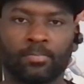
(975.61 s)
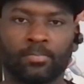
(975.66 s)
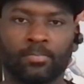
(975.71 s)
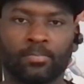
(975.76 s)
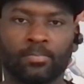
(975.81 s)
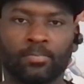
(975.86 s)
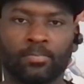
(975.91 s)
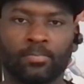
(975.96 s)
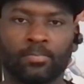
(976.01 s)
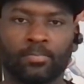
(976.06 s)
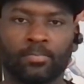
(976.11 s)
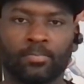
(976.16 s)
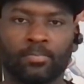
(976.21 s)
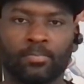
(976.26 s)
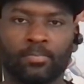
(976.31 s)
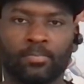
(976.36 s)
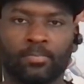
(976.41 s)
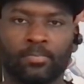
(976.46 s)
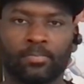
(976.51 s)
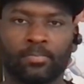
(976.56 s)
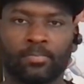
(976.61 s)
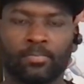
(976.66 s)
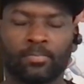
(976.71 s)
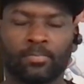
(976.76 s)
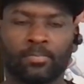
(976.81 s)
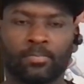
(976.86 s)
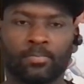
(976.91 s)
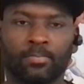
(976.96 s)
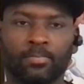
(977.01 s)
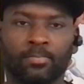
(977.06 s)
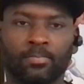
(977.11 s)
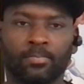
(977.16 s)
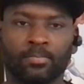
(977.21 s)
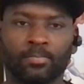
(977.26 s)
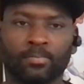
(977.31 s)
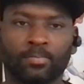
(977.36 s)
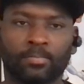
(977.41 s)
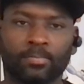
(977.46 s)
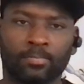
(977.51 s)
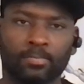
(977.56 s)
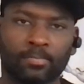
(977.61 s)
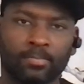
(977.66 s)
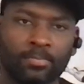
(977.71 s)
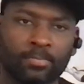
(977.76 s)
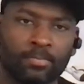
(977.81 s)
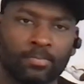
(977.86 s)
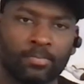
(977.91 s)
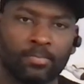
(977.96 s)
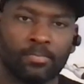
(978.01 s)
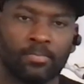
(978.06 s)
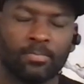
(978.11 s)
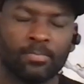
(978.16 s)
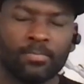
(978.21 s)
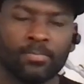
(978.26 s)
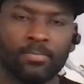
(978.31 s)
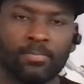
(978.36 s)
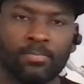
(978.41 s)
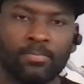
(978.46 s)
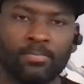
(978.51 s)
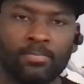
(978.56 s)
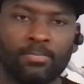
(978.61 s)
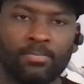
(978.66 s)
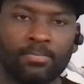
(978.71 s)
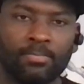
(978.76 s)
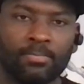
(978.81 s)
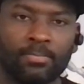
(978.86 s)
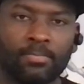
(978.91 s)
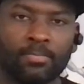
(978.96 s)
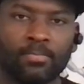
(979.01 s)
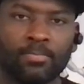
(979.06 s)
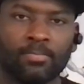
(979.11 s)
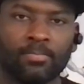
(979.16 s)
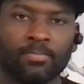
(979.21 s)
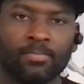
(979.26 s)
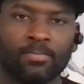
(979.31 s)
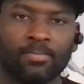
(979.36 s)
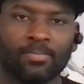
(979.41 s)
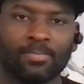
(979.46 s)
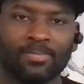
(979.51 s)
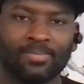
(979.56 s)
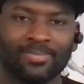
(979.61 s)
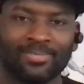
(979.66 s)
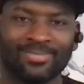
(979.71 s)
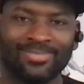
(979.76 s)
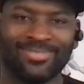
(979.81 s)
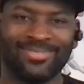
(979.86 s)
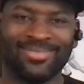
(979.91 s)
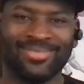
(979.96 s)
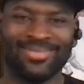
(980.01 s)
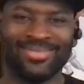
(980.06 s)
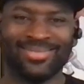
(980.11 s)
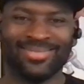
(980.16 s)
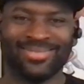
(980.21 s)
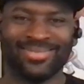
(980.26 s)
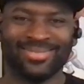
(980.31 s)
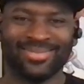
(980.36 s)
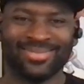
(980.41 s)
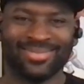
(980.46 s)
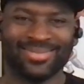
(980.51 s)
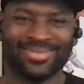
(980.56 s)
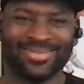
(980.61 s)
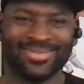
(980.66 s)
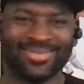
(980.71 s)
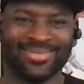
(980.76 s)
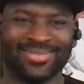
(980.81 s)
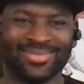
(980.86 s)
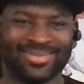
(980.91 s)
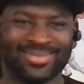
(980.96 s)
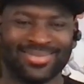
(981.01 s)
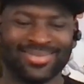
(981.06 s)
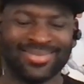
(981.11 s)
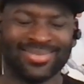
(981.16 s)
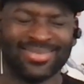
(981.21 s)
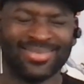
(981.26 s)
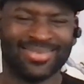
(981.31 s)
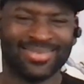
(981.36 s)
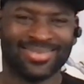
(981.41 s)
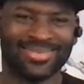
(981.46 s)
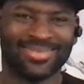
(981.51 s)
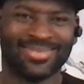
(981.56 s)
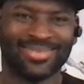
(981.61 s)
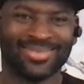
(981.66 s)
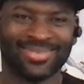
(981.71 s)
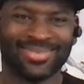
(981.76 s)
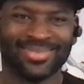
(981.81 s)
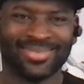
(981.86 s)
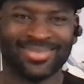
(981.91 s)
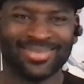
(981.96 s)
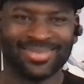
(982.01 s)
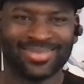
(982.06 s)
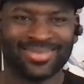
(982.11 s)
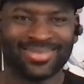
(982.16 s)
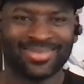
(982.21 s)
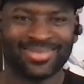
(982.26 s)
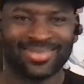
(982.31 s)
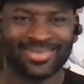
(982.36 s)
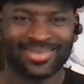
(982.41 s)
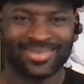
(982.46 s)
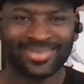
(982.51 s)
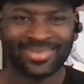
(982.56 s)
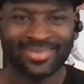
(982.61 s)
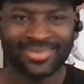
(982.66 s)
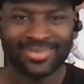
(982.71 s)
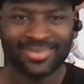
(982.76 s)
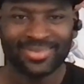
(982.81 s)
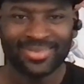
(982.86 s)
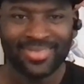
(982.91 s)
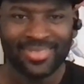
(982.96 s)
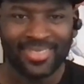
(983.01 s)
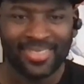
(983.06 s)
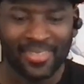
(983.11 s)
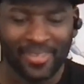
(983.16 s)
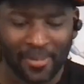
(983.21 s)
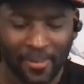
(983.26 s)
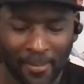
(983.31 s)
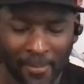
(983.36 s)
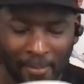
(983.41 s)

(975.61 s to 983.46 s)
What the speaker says: (silent)